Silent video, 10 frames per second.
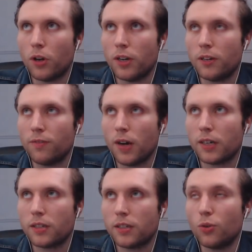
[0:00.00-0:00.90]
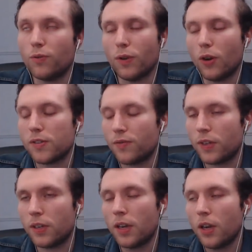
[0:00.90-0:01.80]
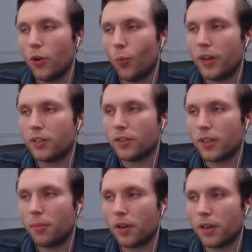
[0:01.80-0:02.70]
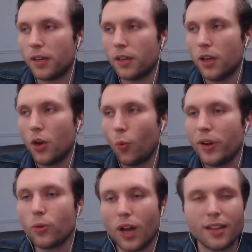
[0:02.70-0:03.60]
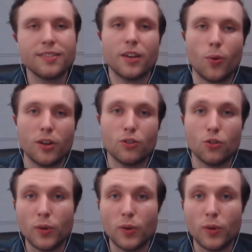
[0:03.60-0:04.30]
In fact, philosophy, we don't answer questions.